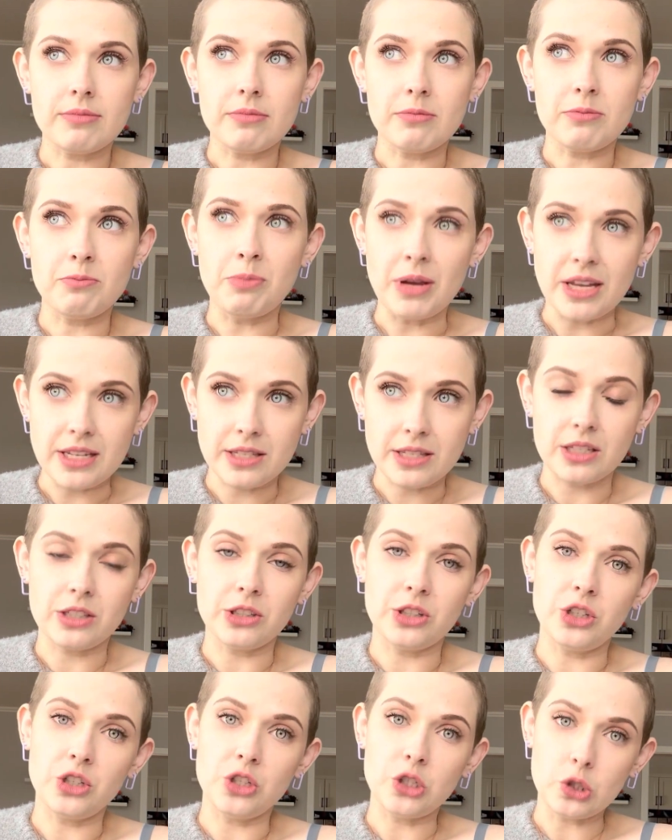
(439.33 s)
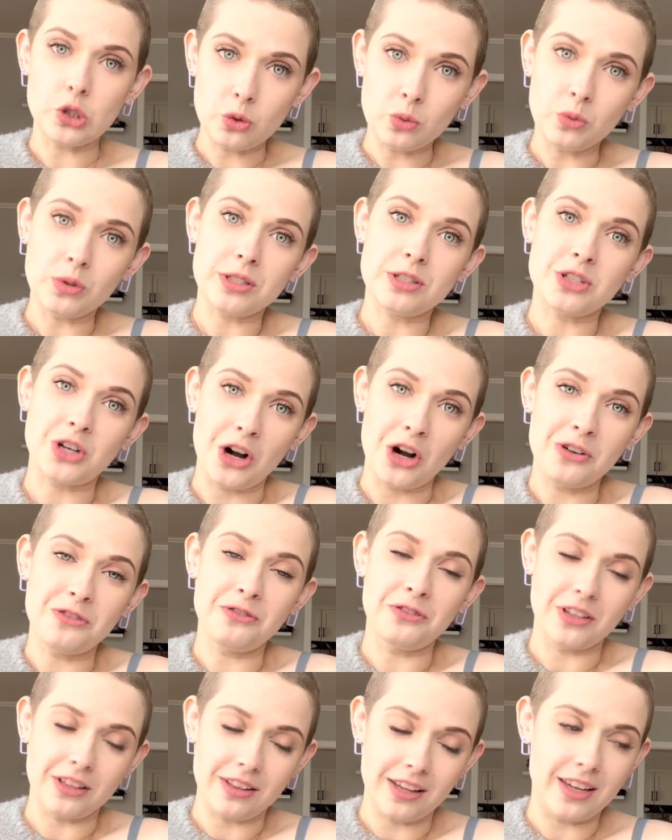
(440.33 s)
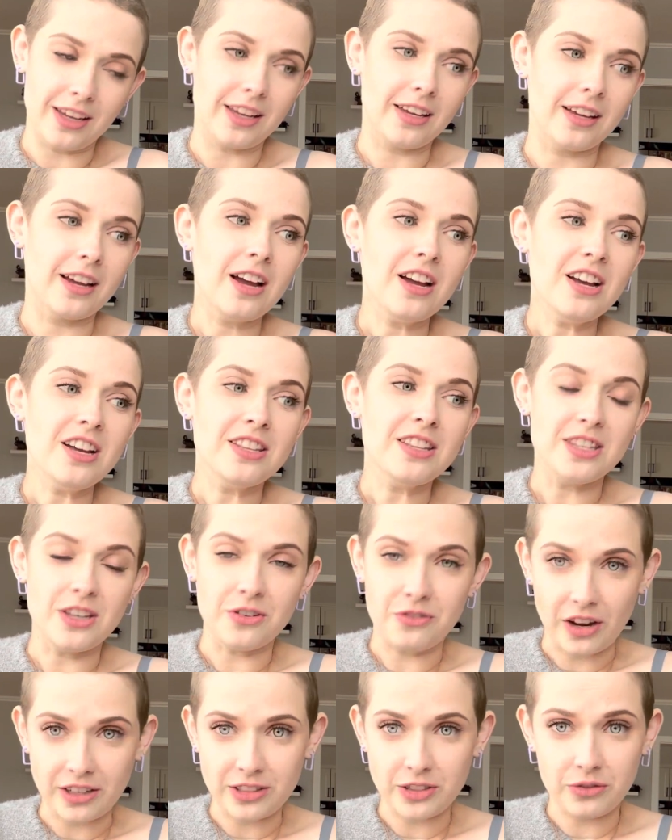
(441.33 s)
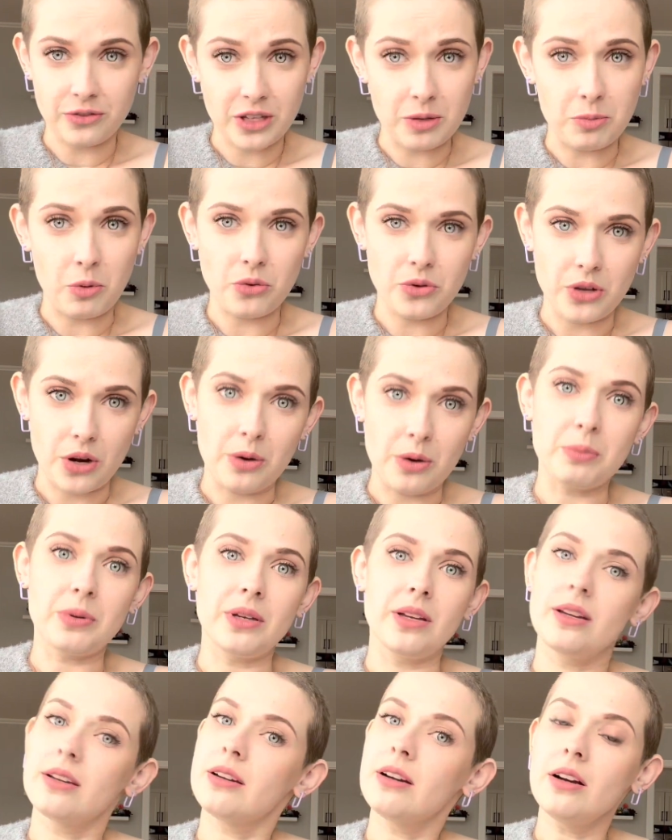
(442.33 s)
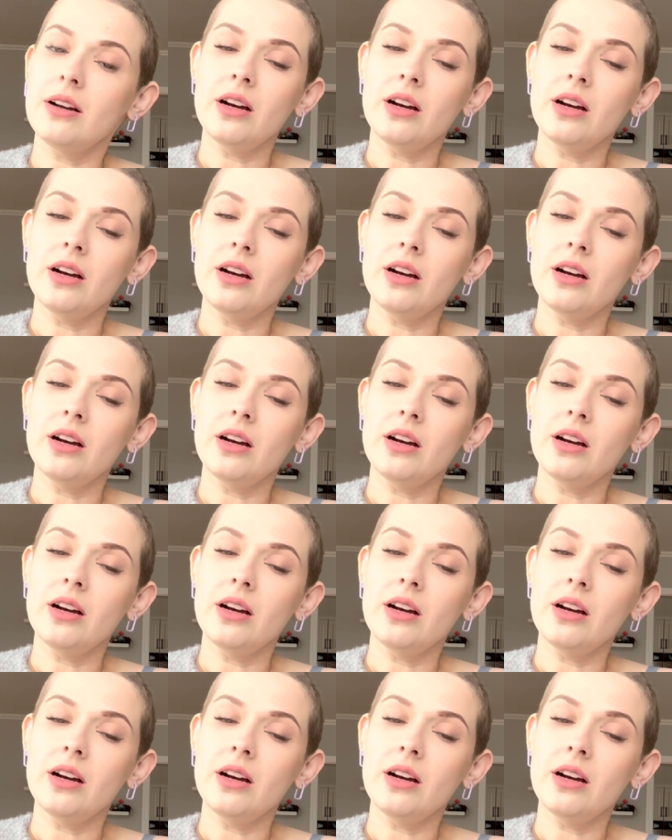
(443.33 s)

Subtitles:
basically you will start feeling the effects of chemotherapy